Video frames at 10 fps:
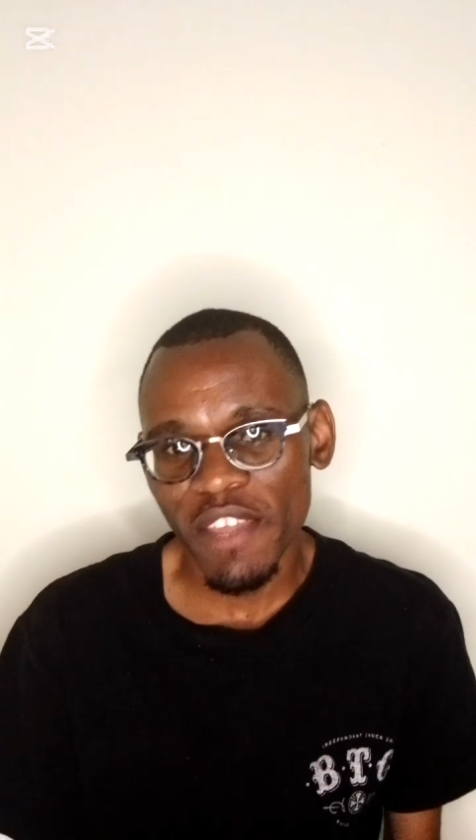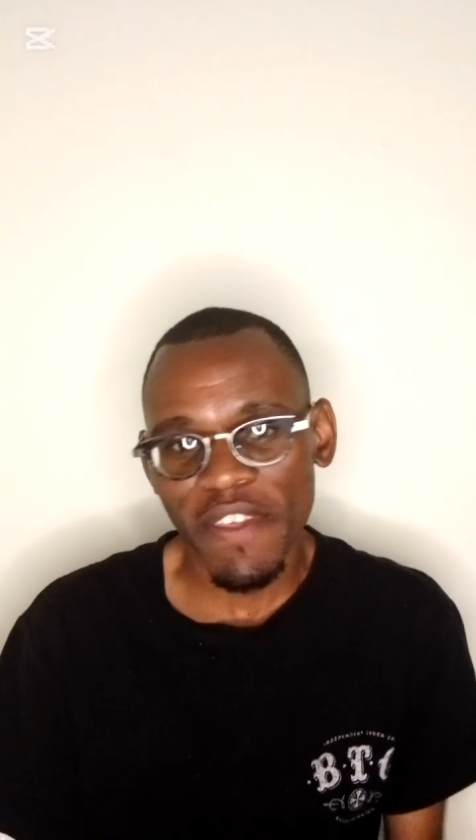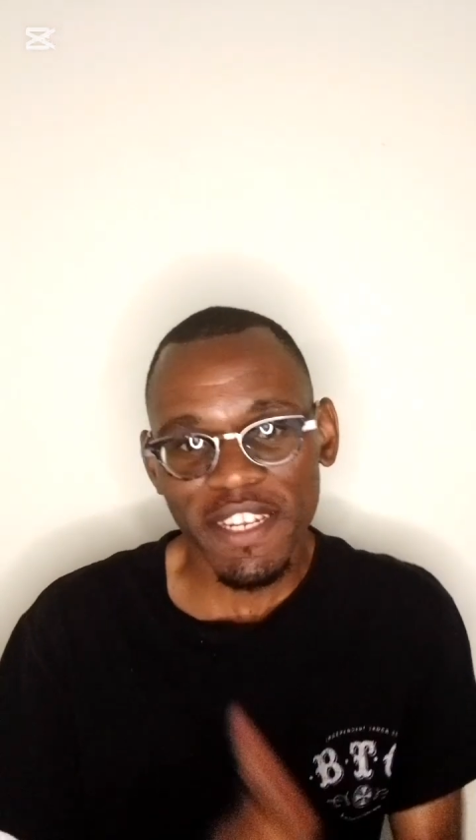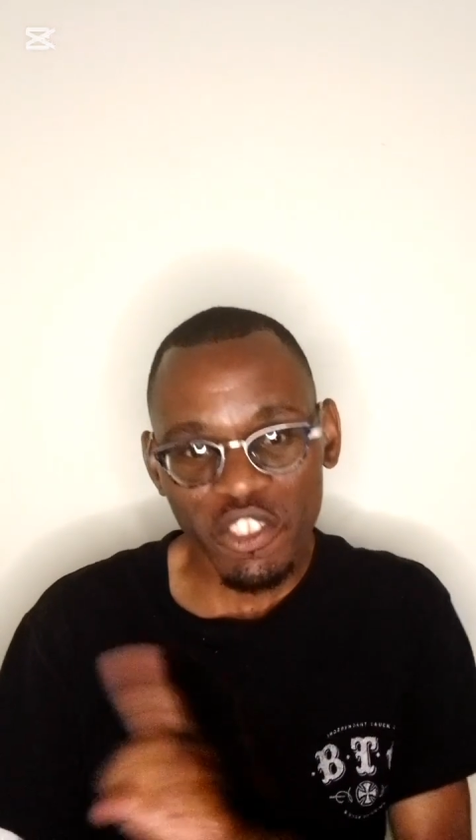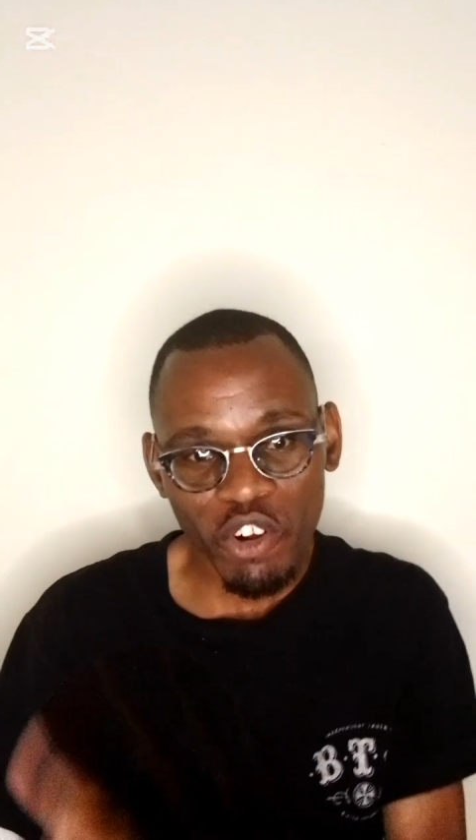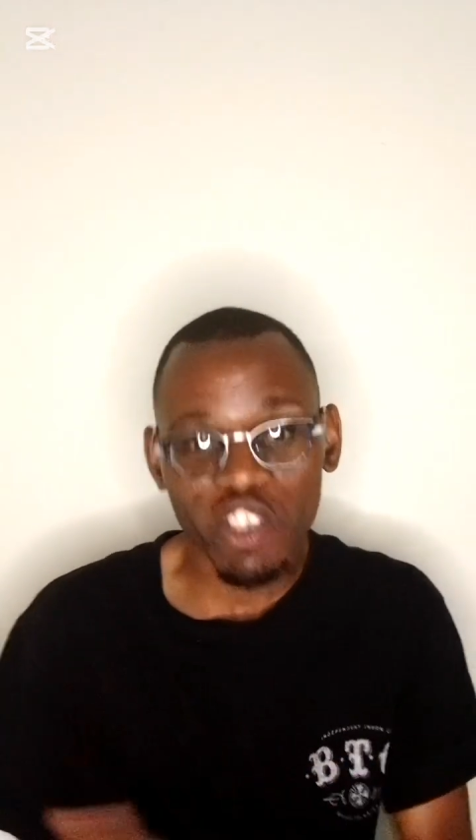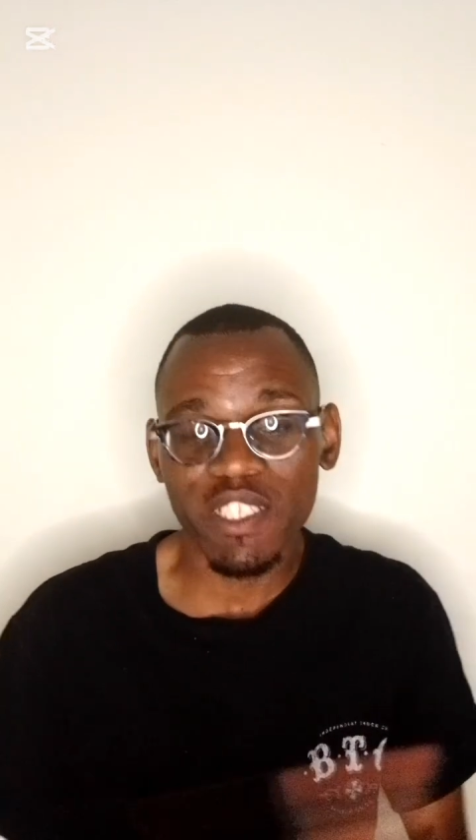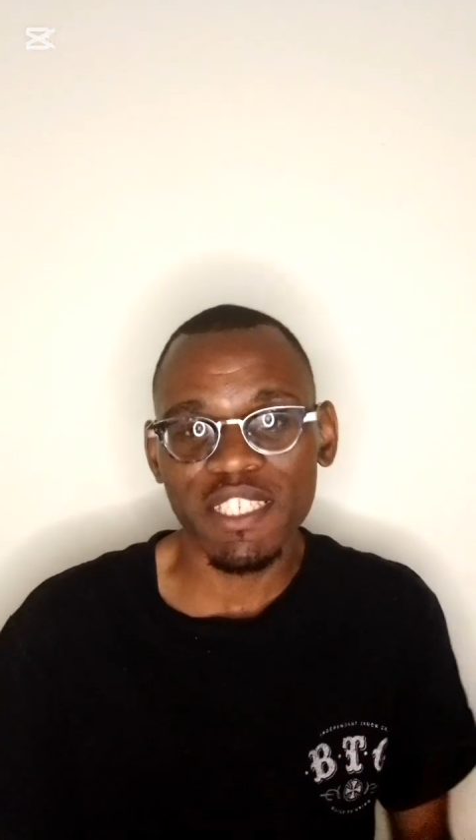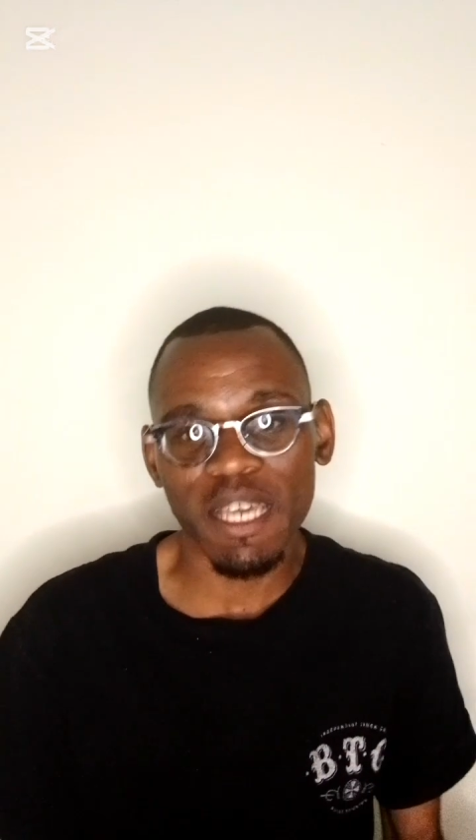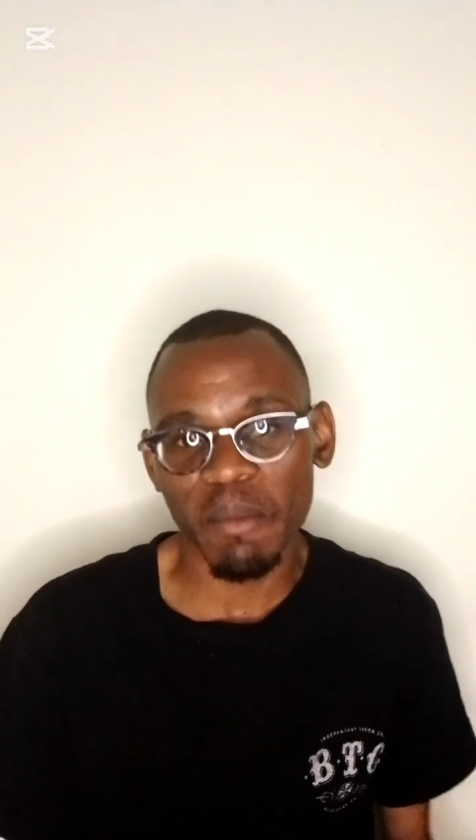That is
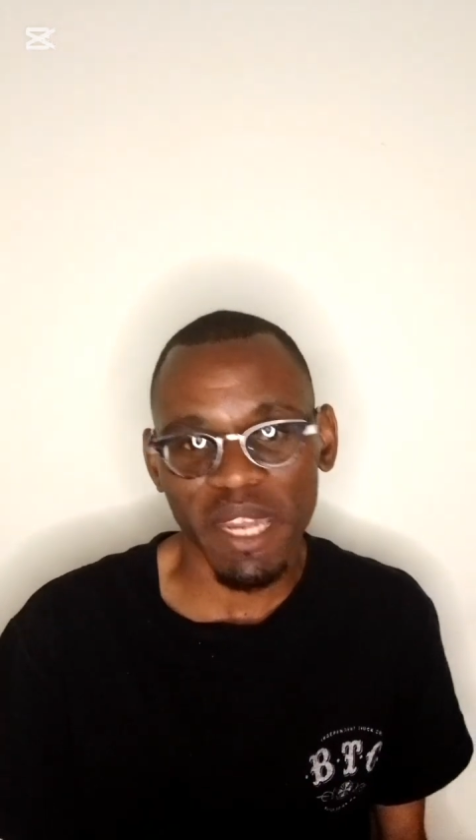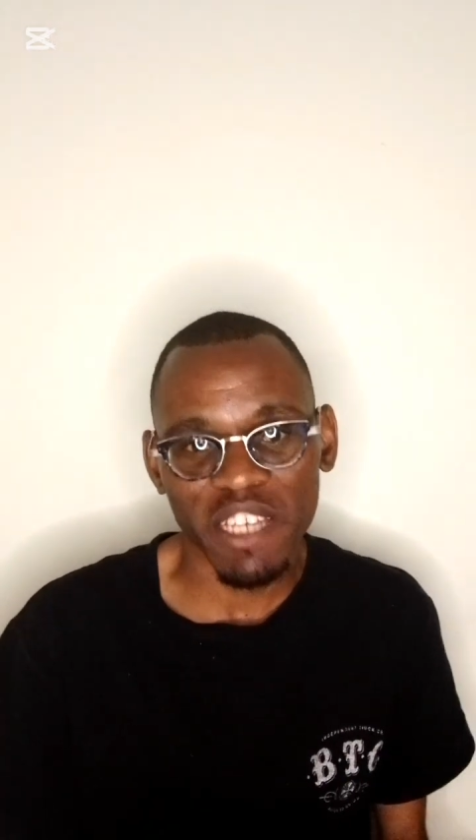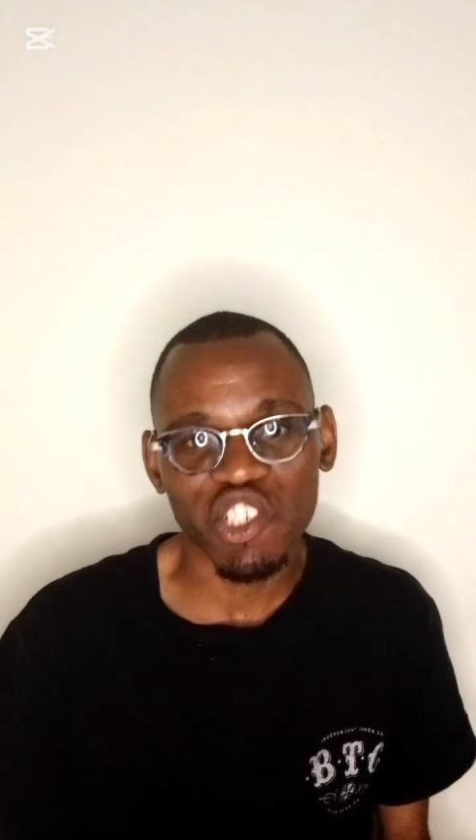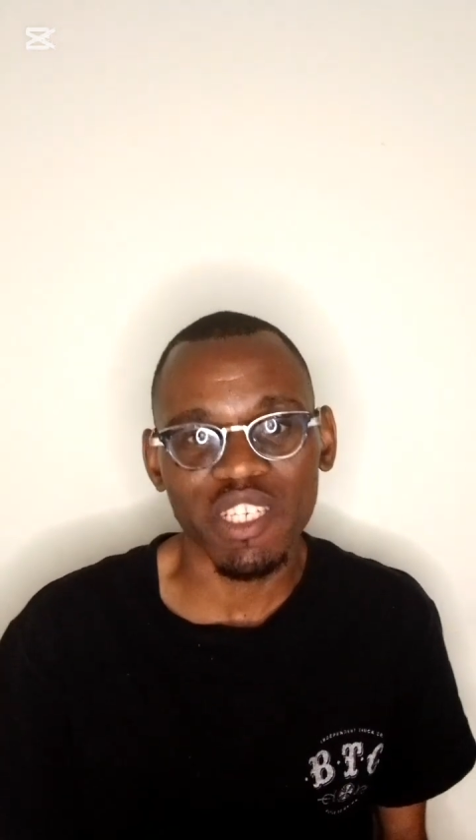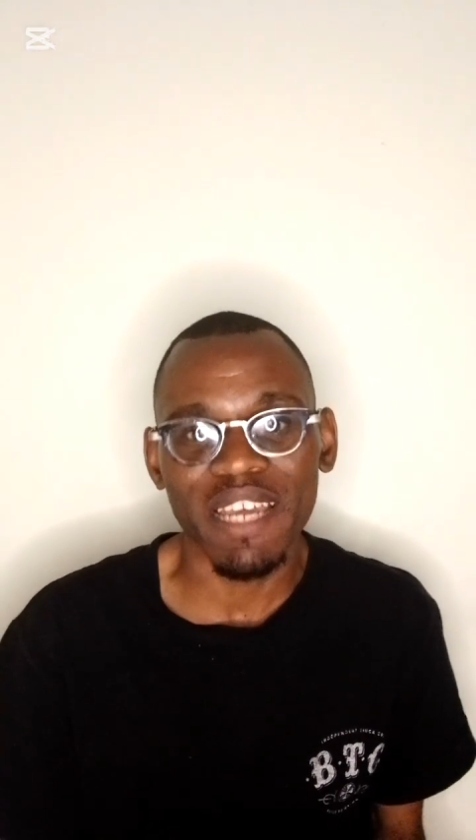cross-contamination,